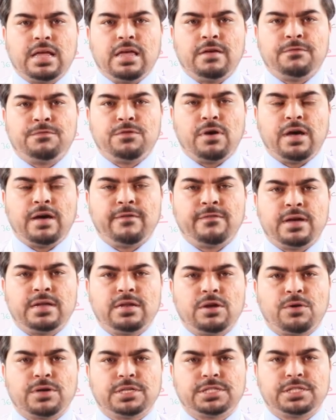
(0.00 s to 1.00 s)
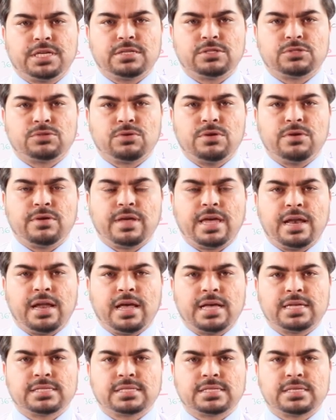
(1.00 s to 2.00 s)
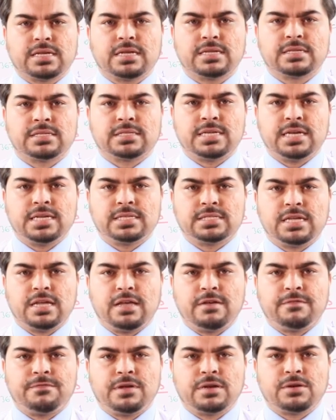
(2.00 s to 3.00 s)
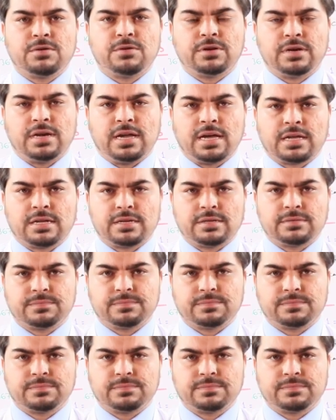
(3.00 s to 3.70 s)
If you have any questions, so you can ask. Stay safe and good luck.